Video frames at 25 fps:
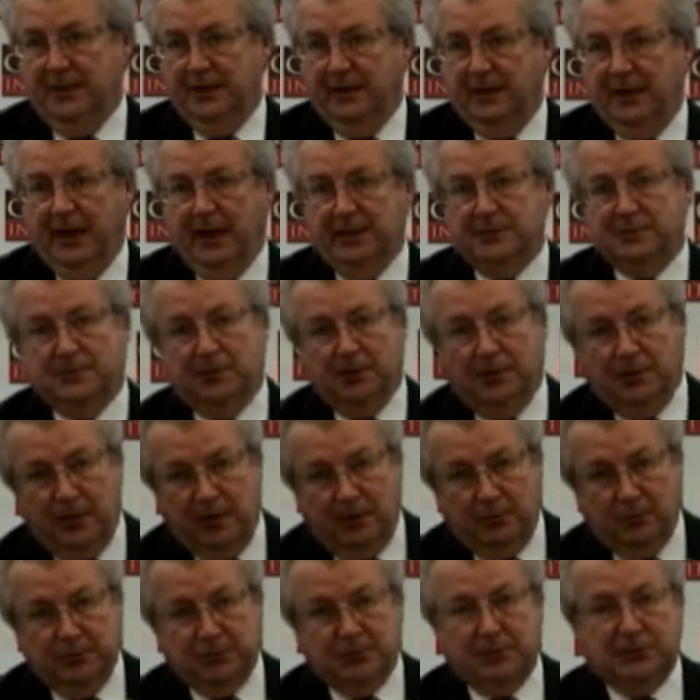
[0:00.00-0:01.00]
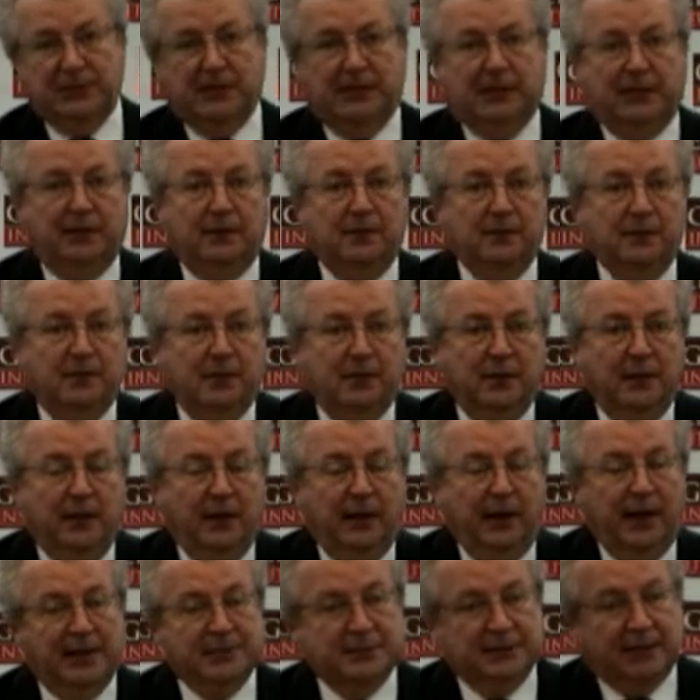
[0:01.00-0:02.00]
And so he was seen
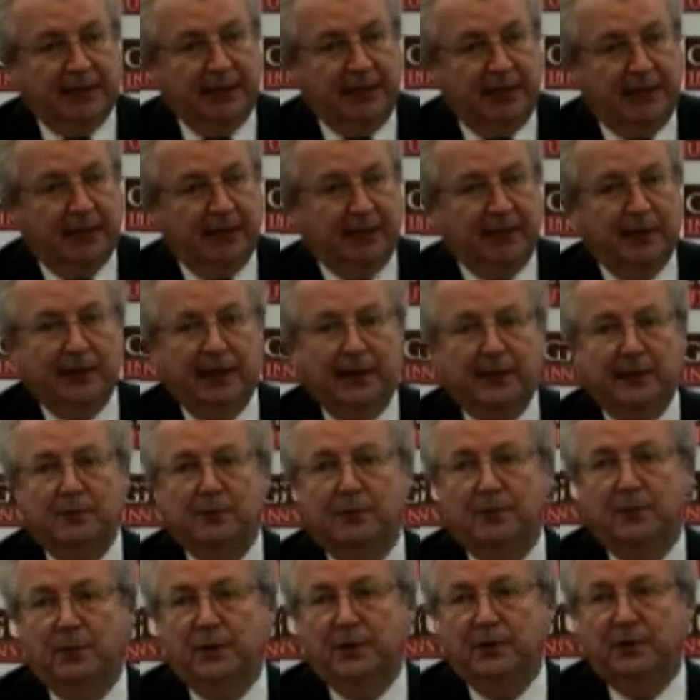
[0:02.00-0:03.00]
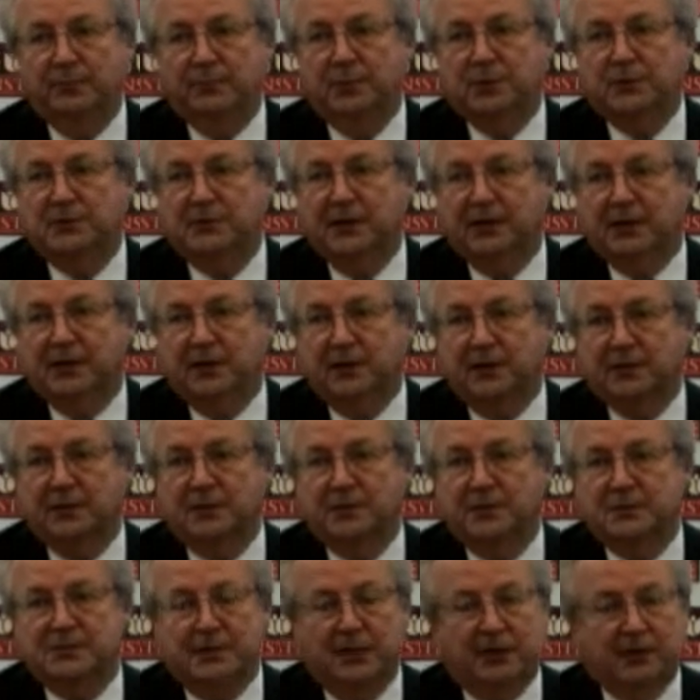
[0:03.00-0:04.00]
as a candidate with a particular
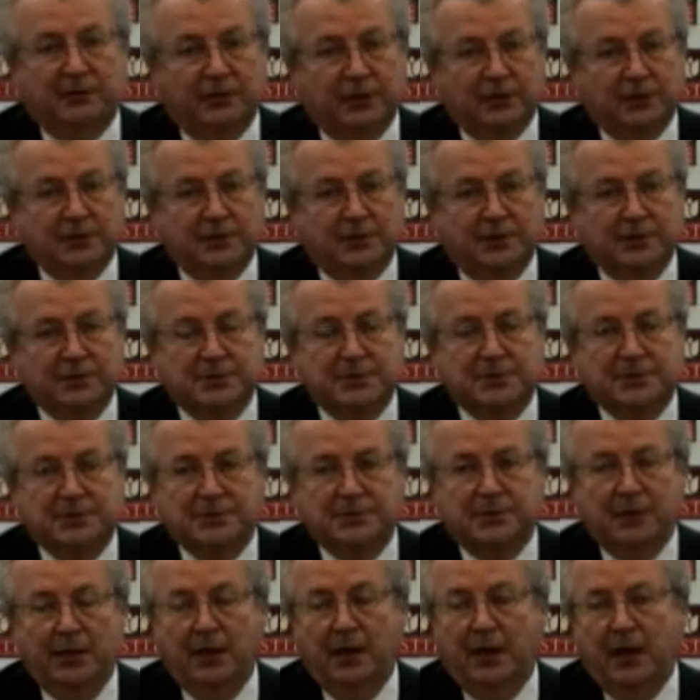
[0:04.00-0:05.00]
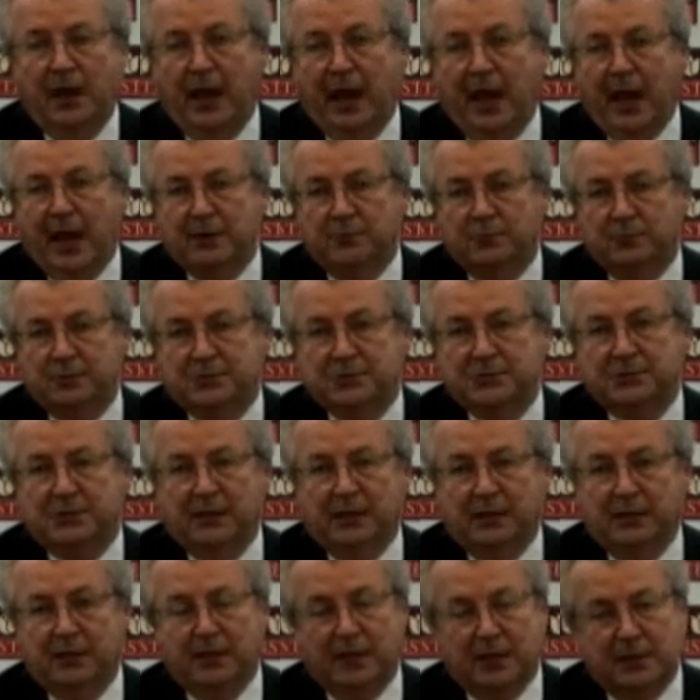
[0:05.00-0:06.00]
set of interests and was
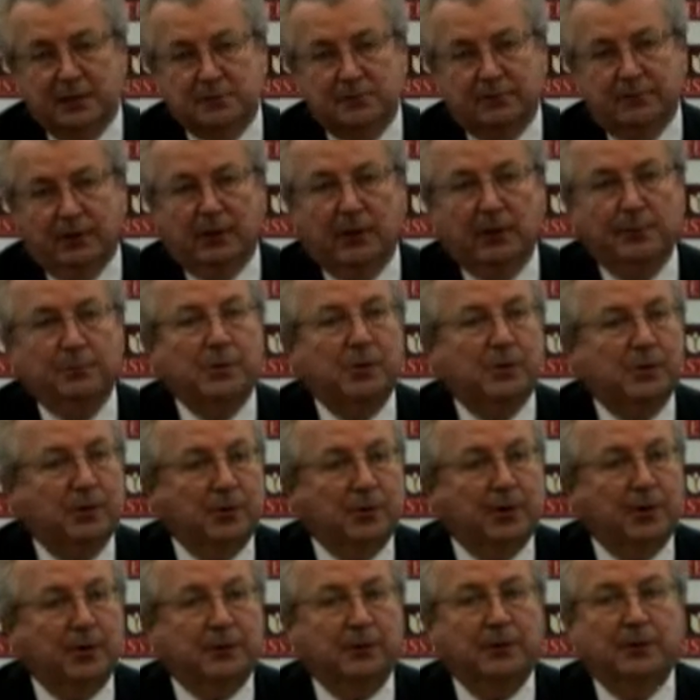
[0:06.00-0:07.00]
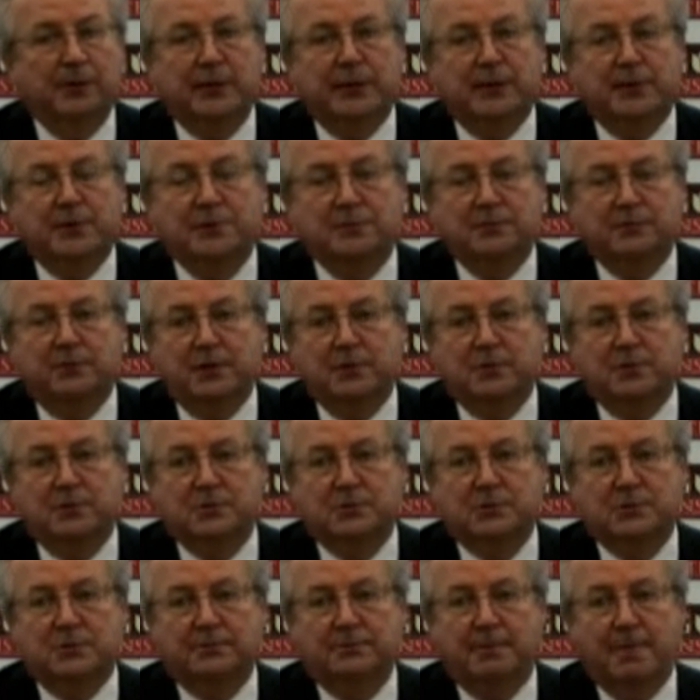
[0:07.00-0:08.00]
seen as very parochial in his
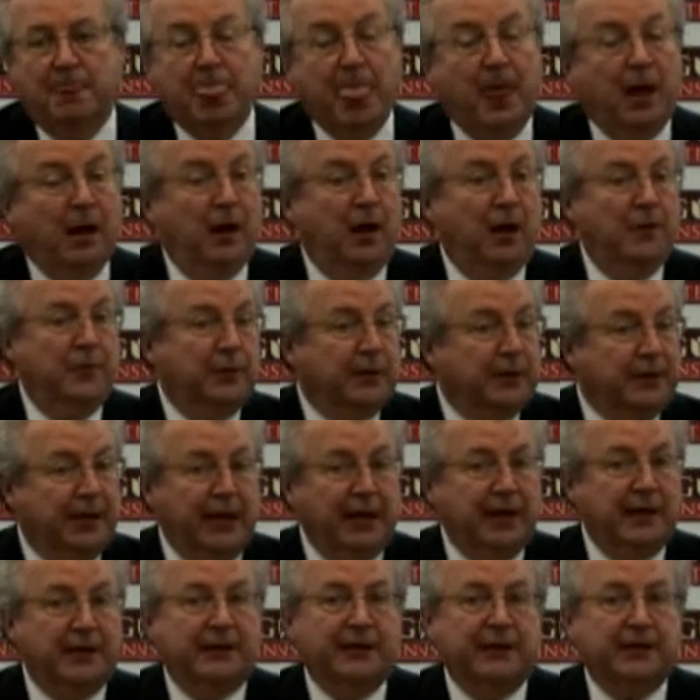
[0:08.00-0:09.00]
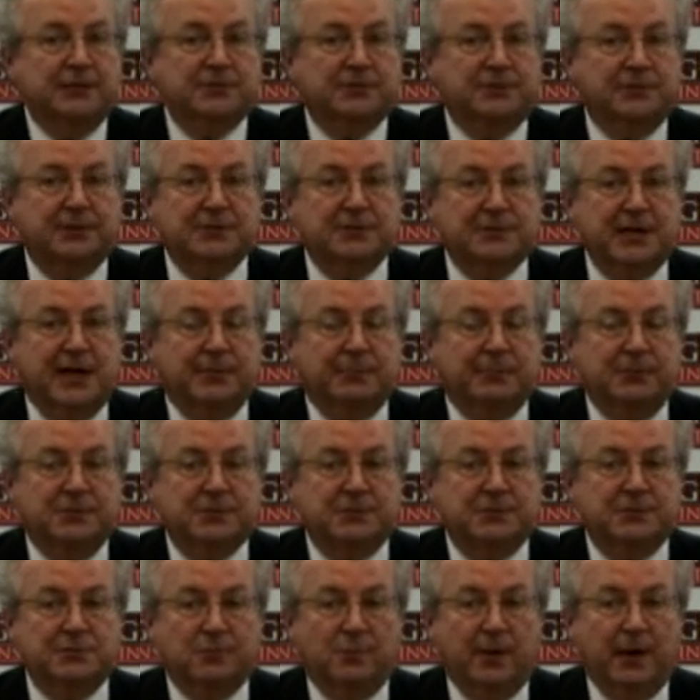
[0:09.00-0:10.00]
views. Other candidates are examples
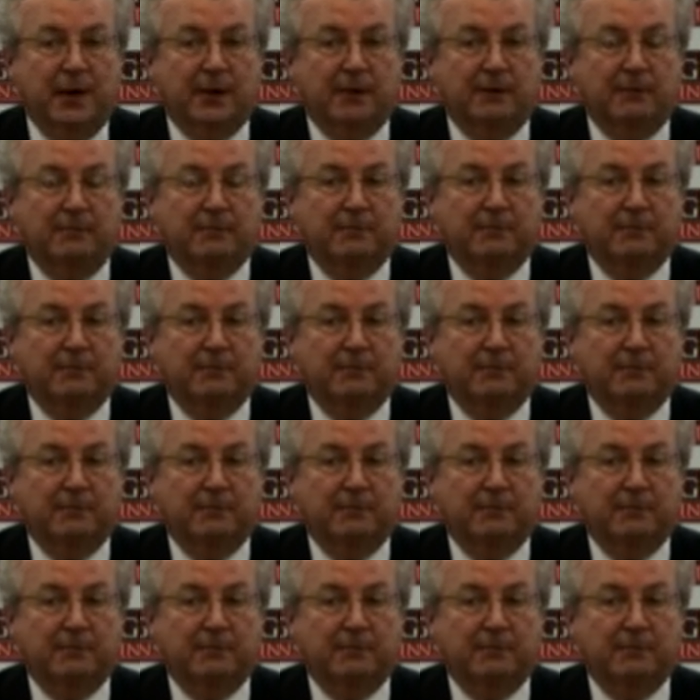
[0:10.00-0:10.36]
as well.